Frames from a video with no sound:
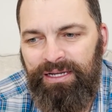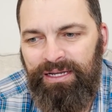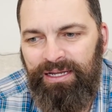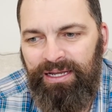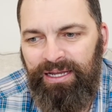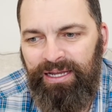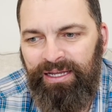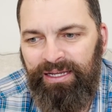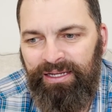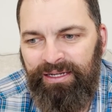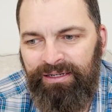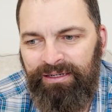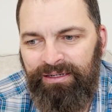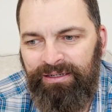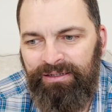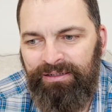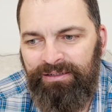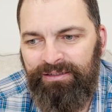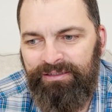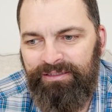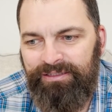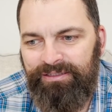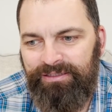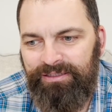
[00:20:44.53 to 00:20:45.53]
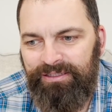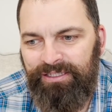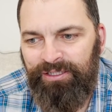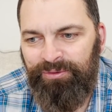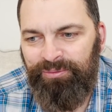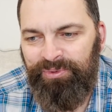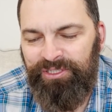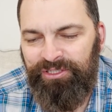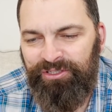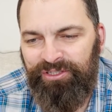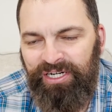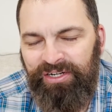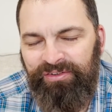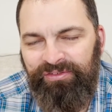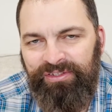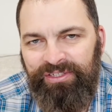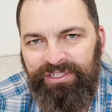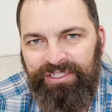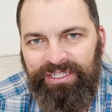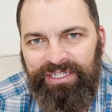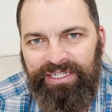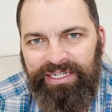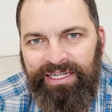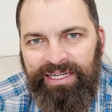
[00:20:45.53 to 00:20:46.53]
And I'll be
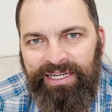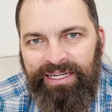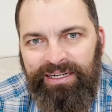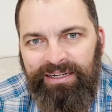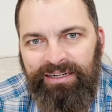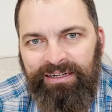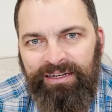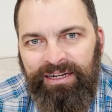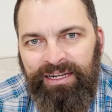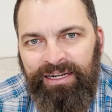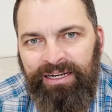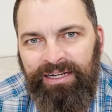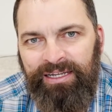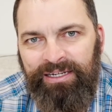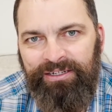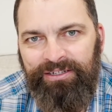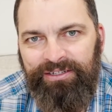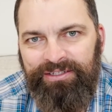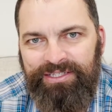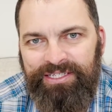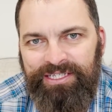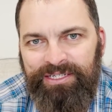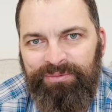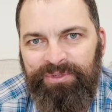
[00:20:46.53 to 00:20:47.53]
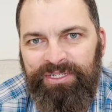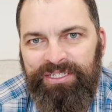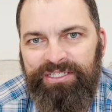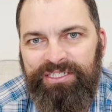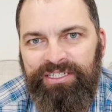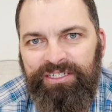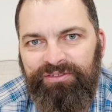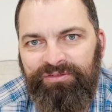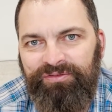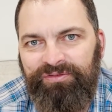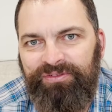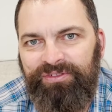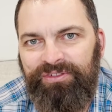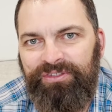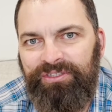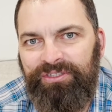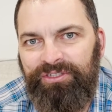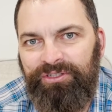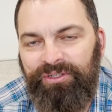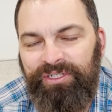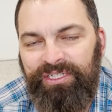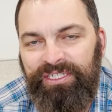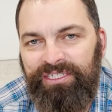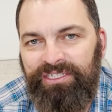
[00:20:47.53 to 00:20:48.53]
traveling again, and I could see myself
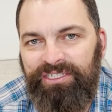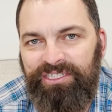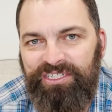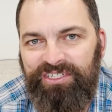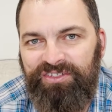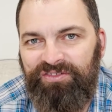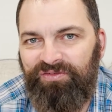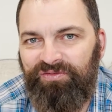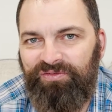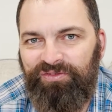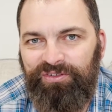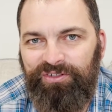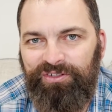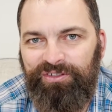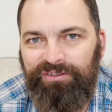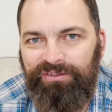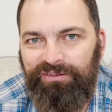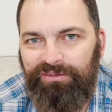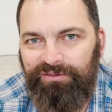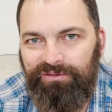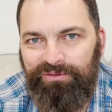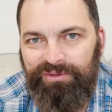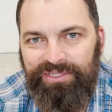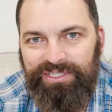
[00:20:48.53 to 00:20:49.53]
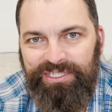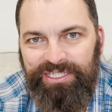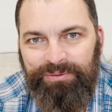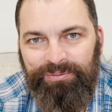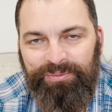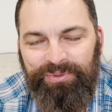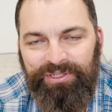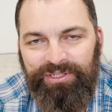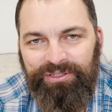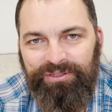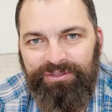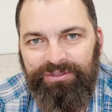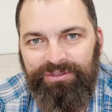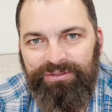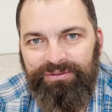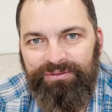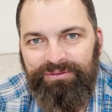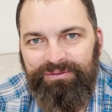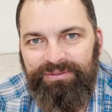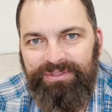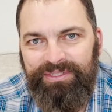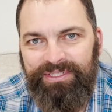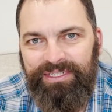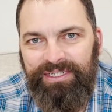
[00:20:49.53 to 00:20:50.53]
joining just for the reciprocal
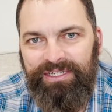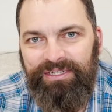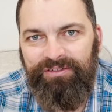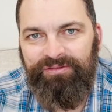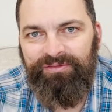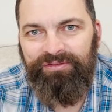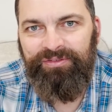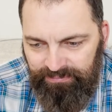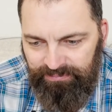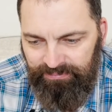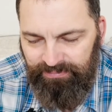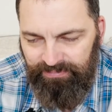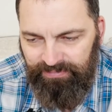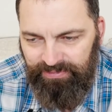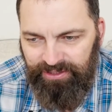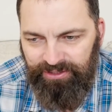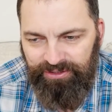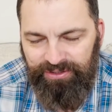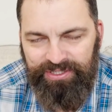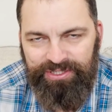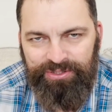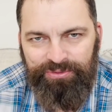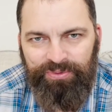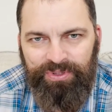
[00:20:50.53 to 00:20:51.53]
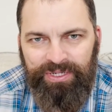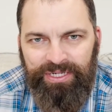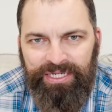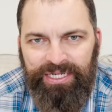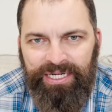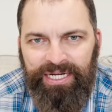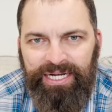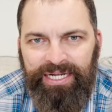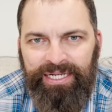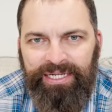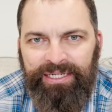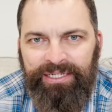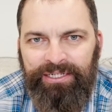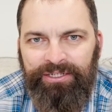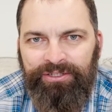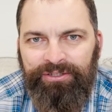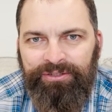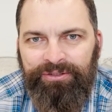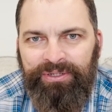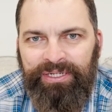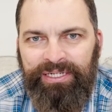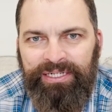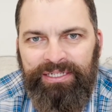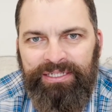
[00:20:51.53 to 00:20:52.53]
stuff. There is one guy I
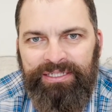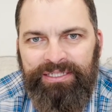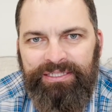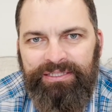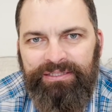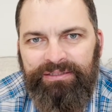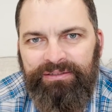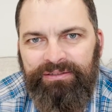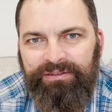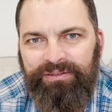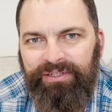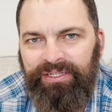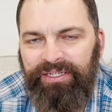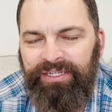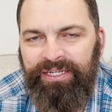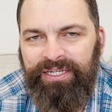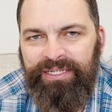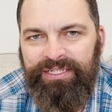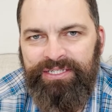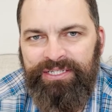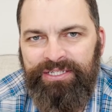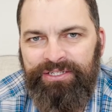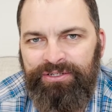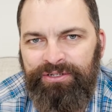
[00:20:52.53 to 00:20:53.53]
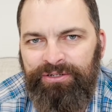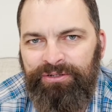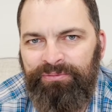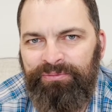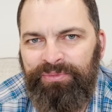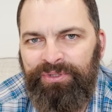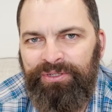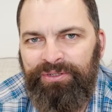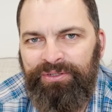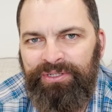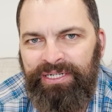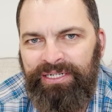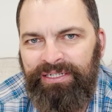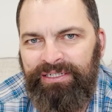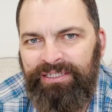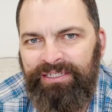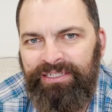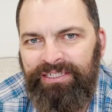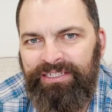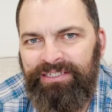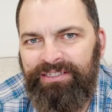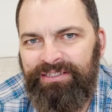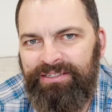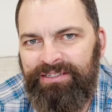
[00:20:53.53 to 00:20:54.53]
know, and he has his own boat, and
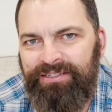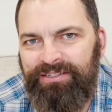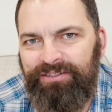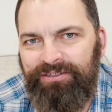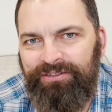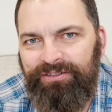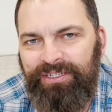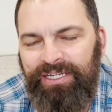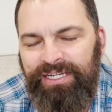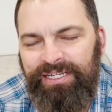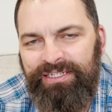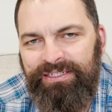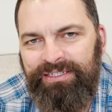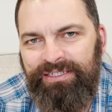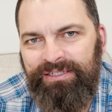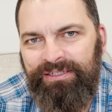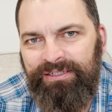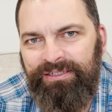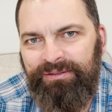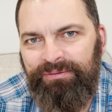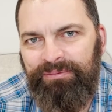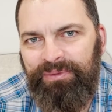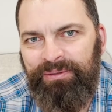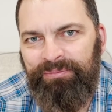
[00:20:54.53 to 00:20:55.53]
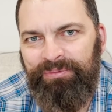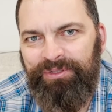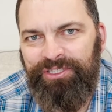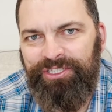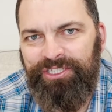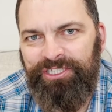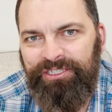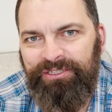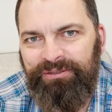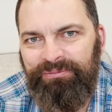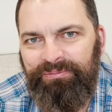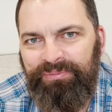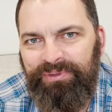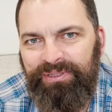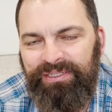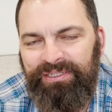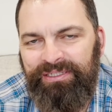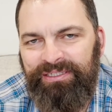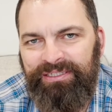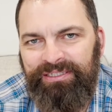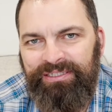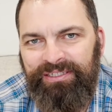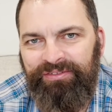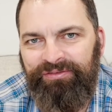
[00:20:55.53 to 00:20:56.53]
he still has a membership,
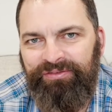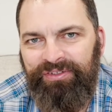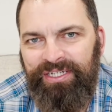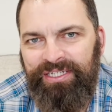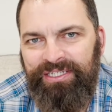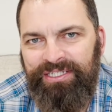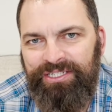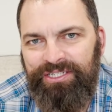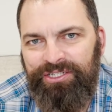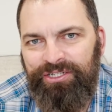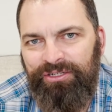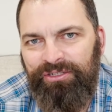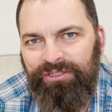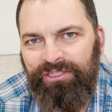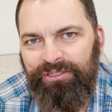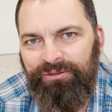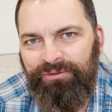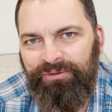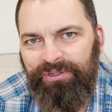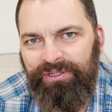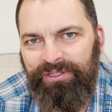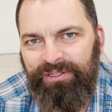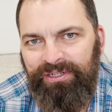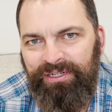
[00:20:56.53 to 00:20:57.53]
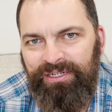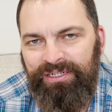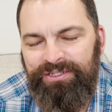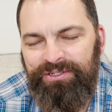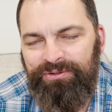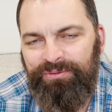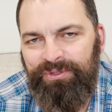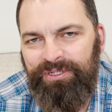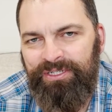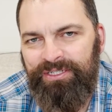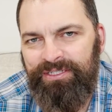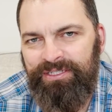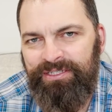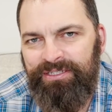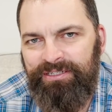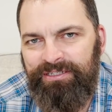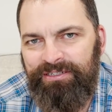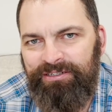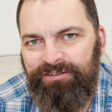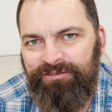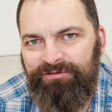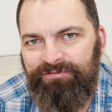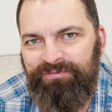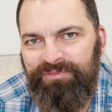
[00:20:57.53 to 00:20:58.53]
and he finds it totally worth it as well.
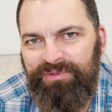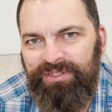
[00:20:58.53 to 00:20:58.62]
So,